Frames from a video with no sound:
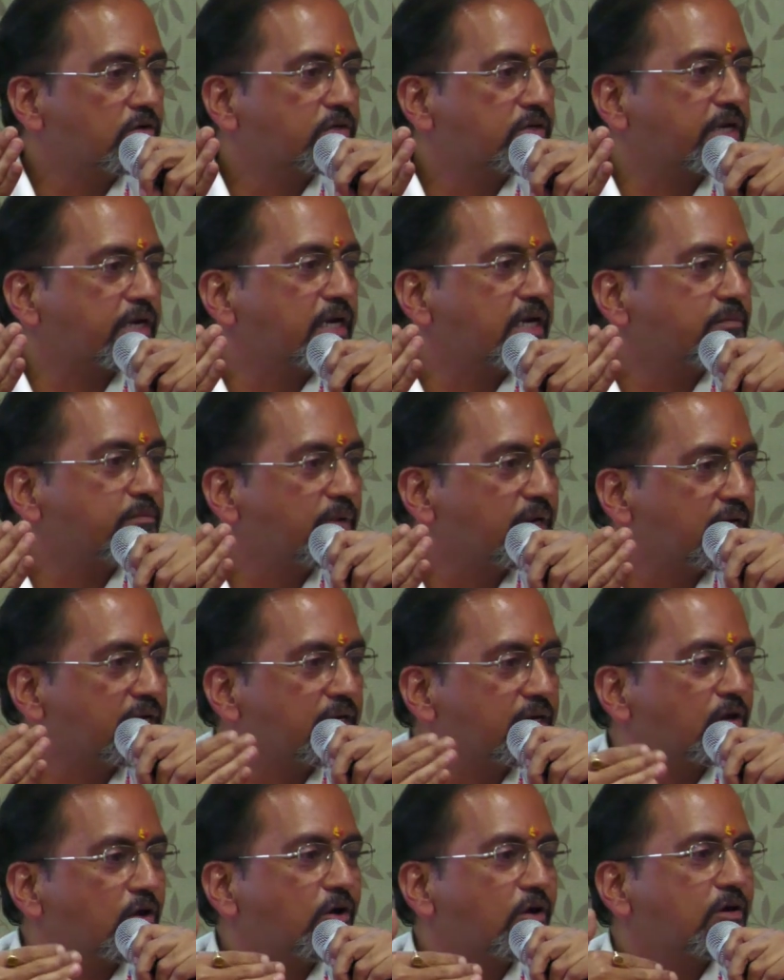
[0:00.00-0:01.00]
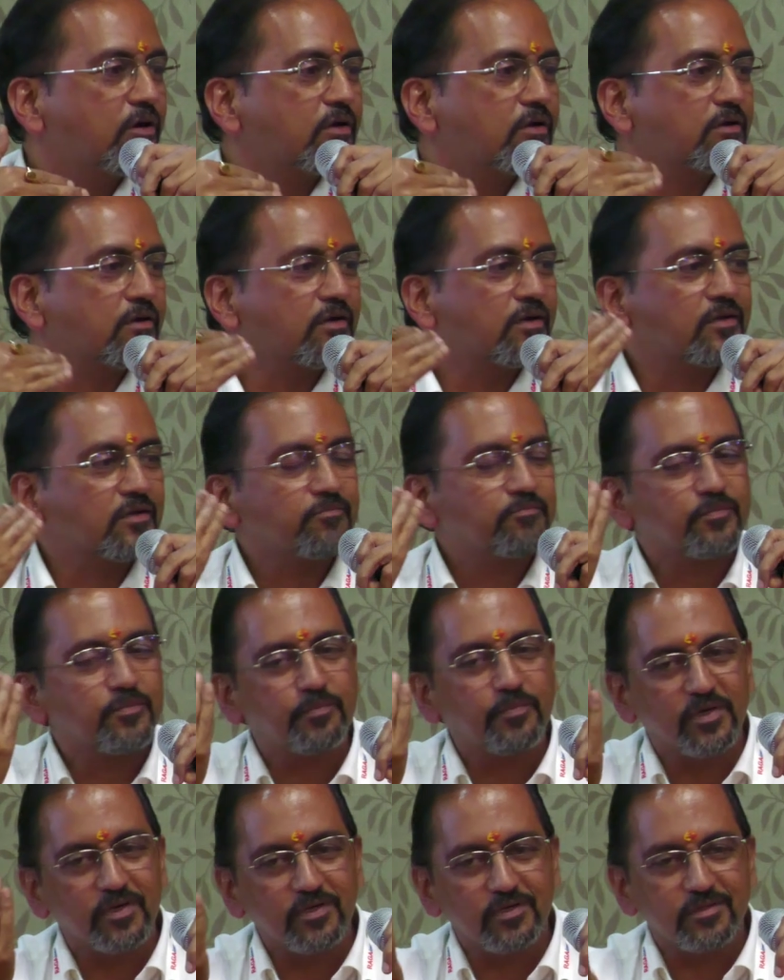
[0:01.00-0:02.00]
treatment, or
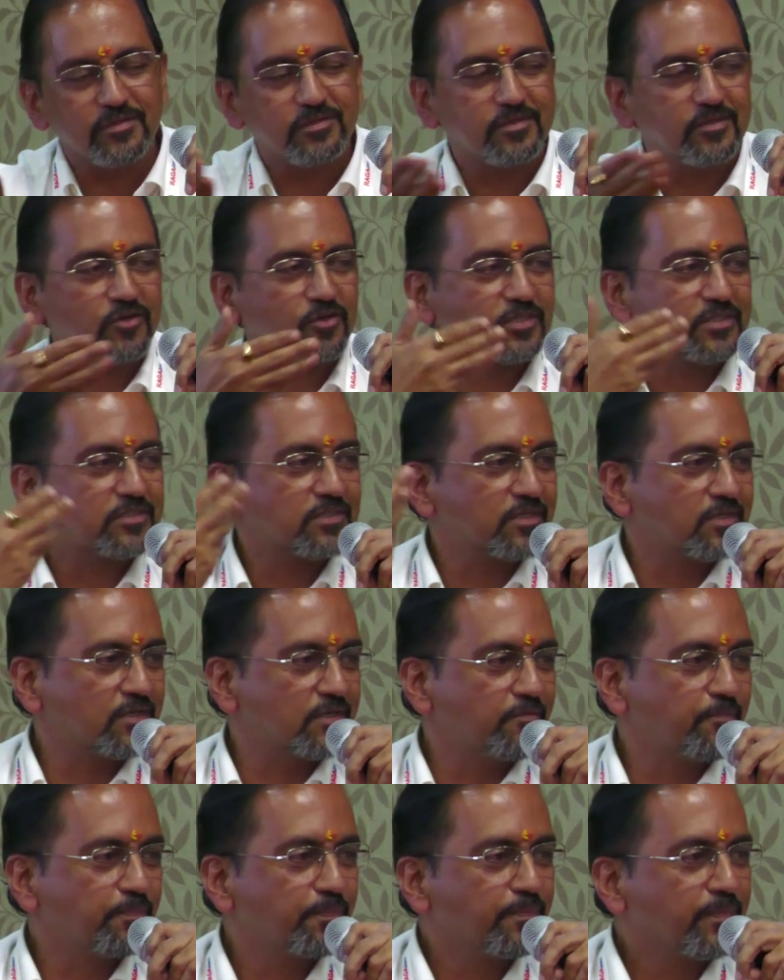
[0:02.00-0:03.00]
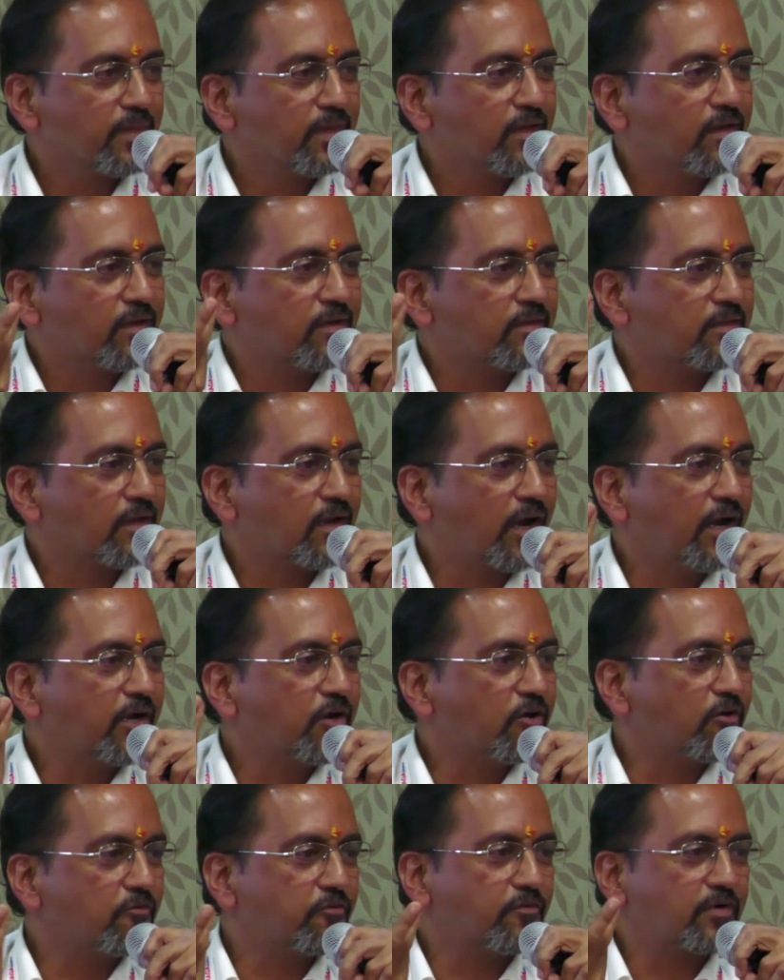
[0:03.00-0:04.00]
you can say the
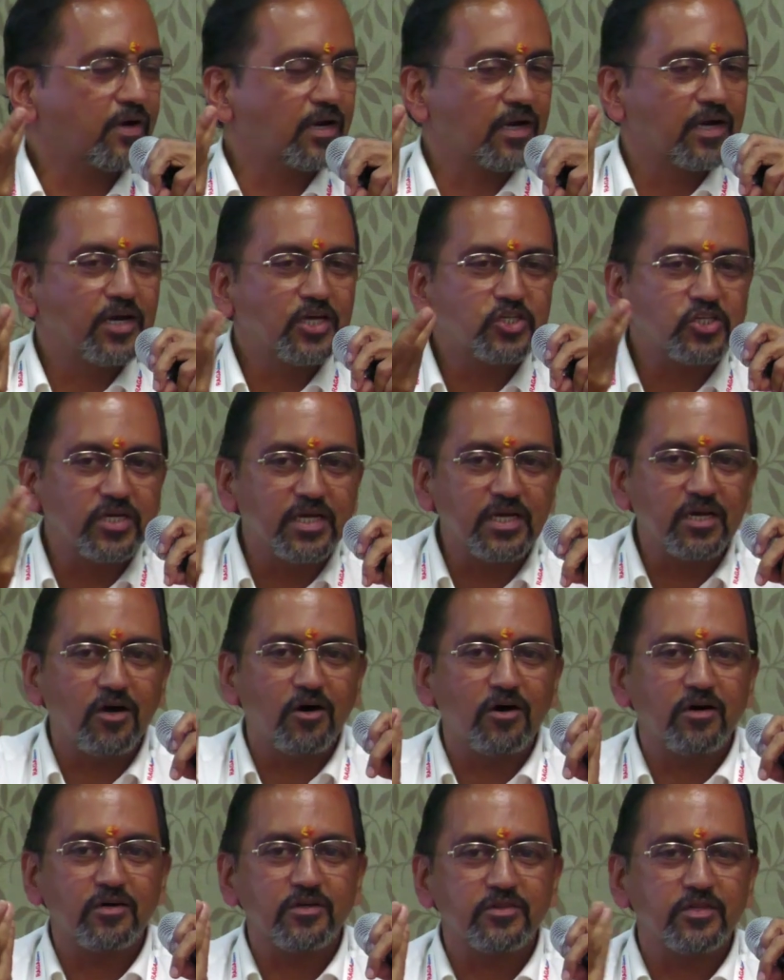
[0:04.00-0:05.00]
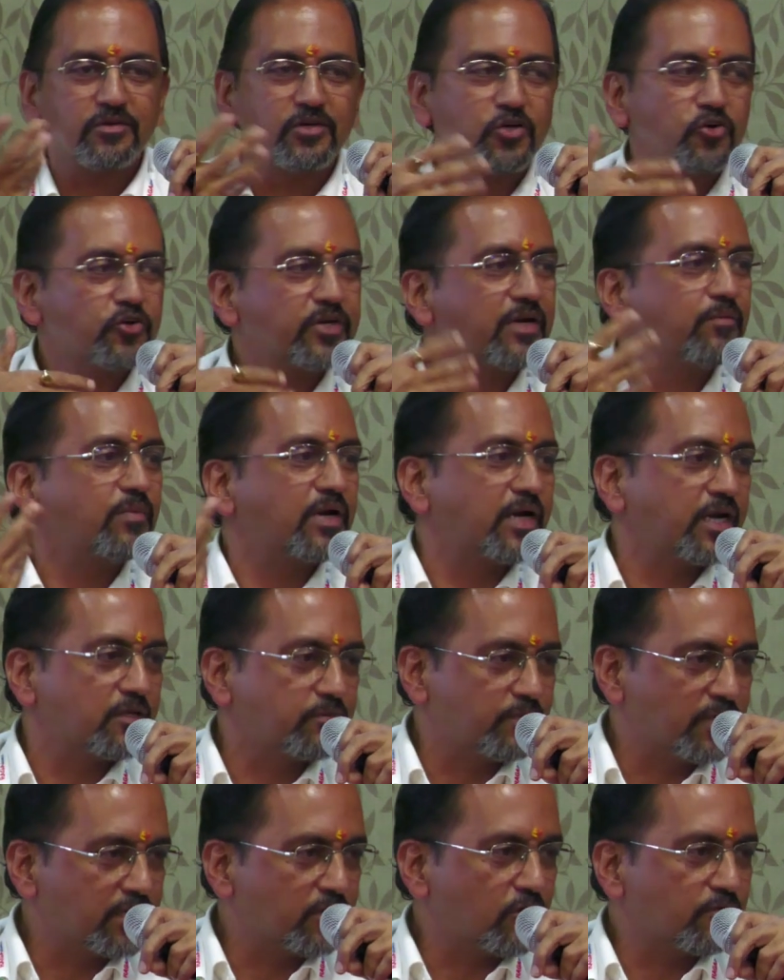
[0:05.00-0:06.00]
kind of conditioning or the nutrient
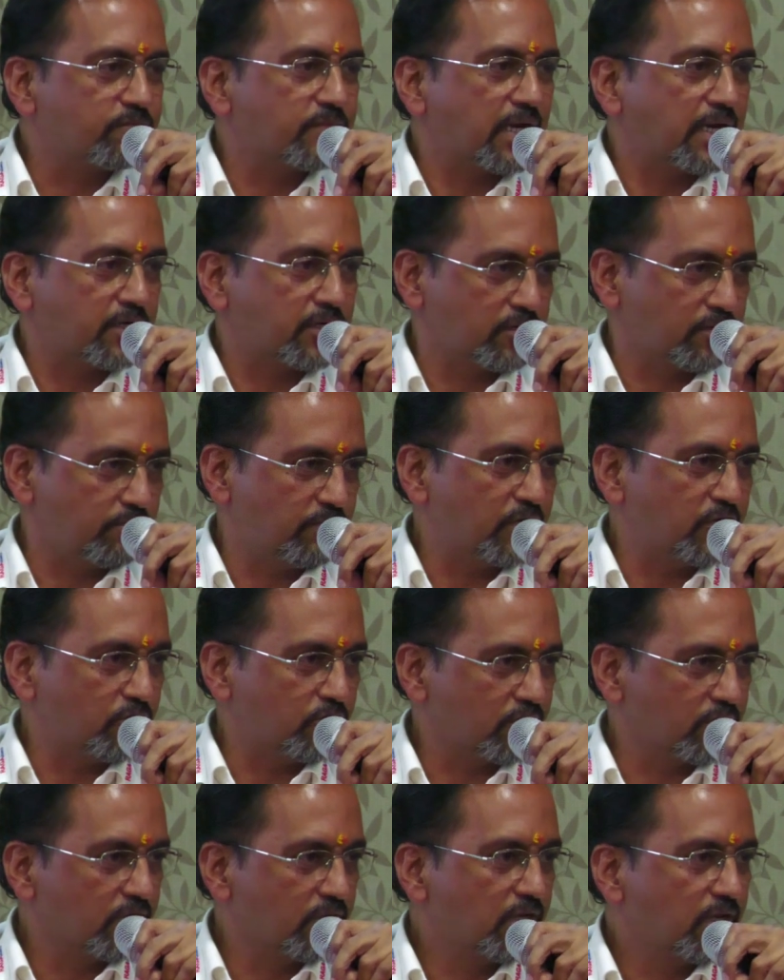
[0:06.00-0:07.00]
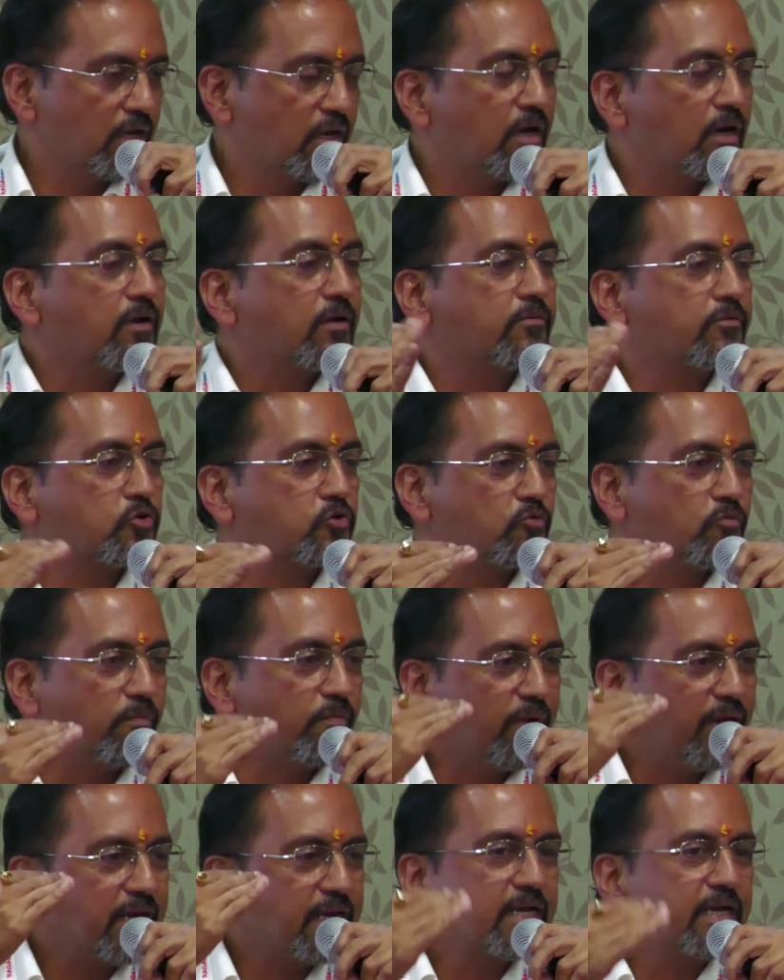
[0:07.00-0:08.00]
management of that manure to
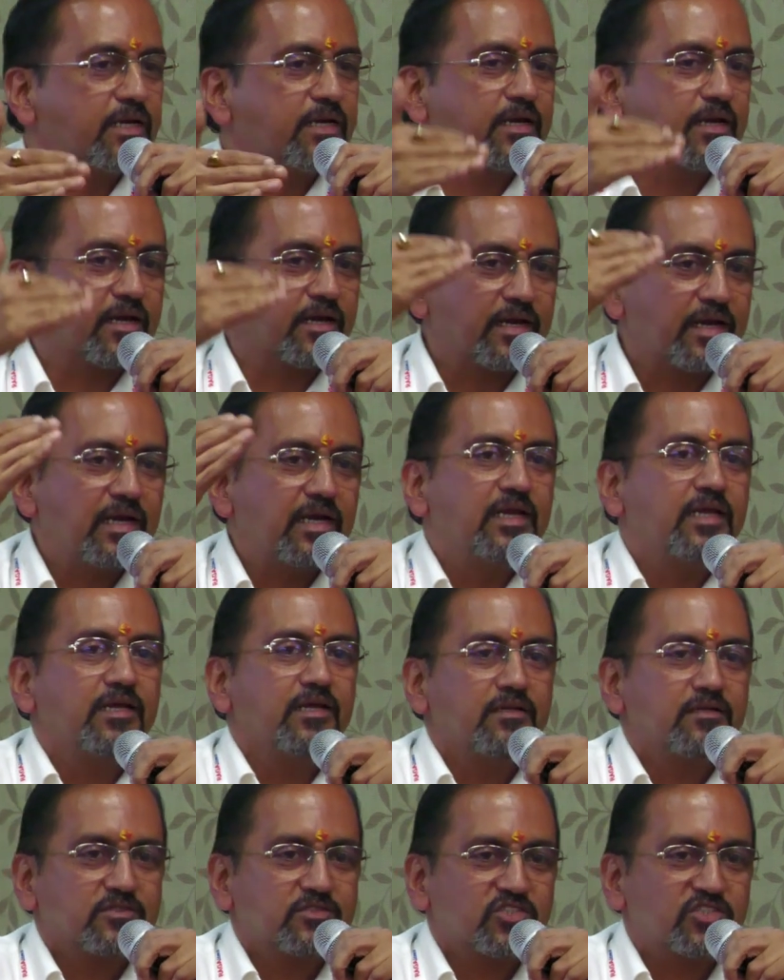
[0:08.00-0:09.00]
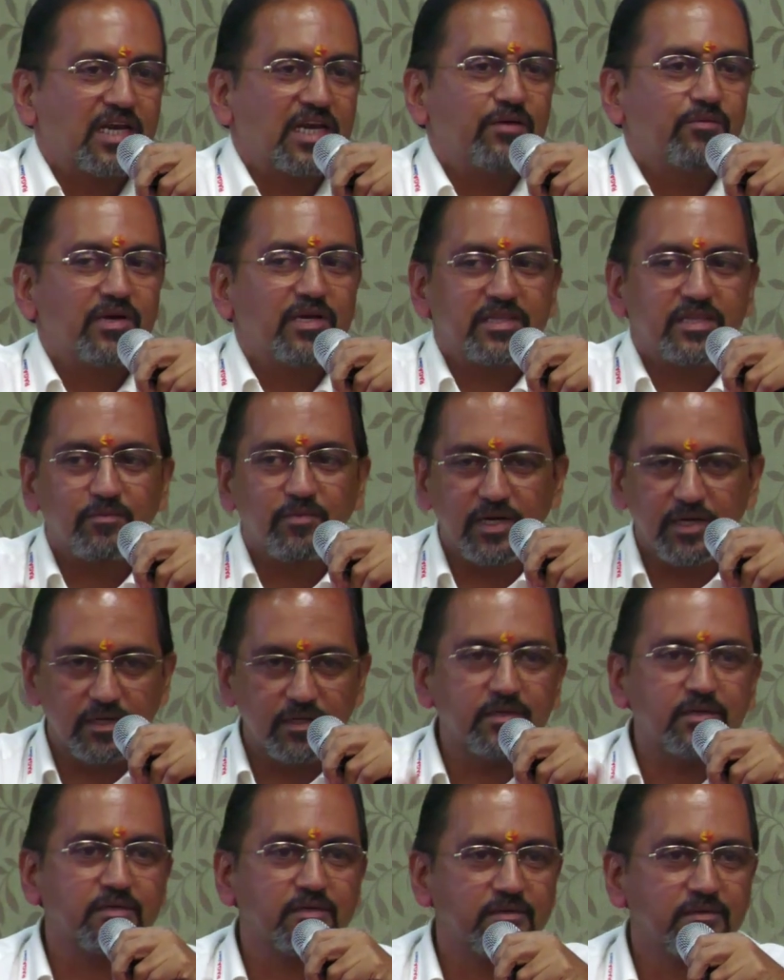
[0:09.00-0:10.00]
make it really sellable in the
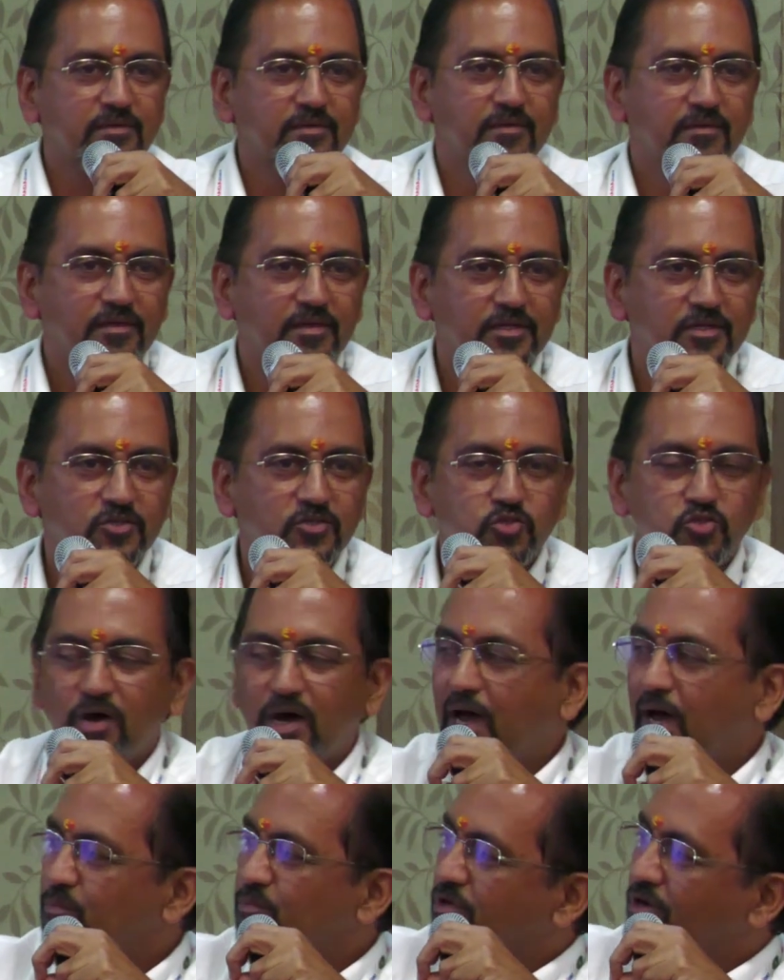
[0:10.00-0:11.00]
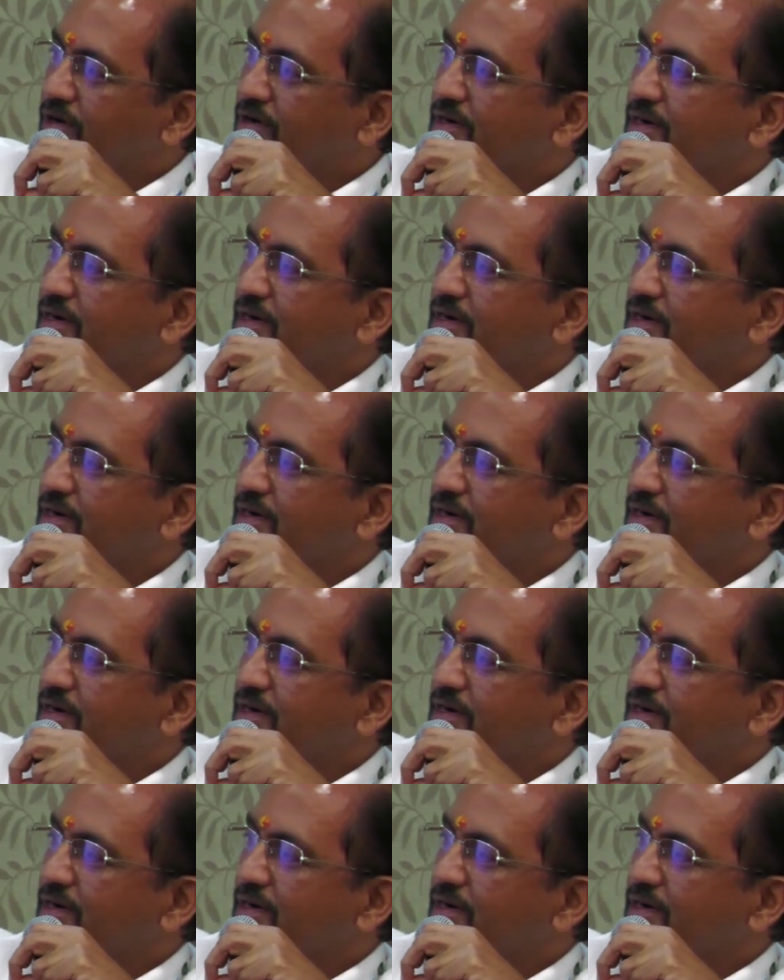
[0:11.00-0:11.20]
market. So I'm not